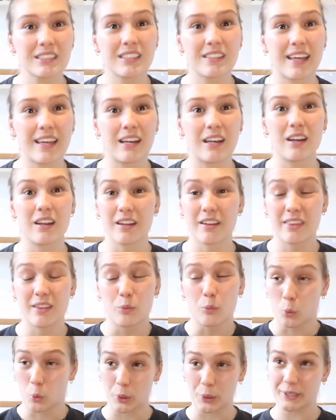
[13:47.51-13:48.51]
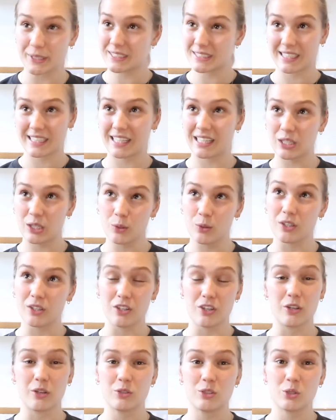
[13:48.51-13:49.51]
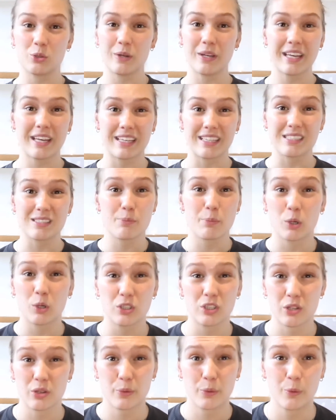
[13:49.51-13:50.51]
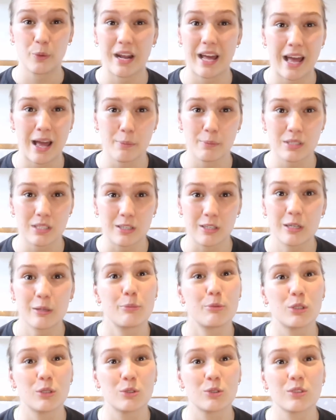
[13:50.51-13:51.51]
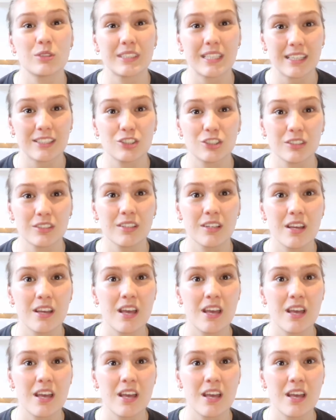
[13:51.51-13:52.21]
then the worst thing you can do to it is push it through an absolutely brutal session